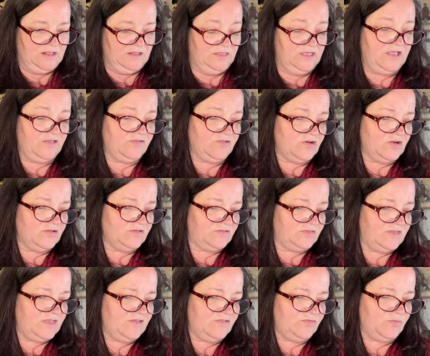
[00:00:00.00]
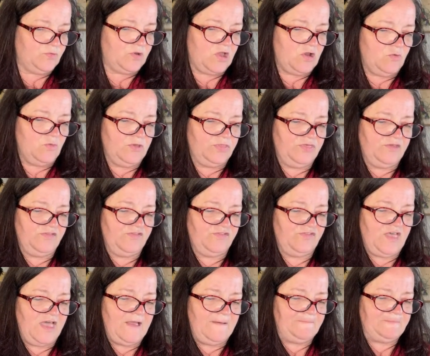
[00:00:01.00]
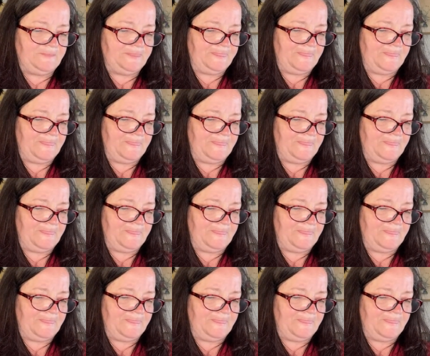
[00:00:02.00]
These go with a set.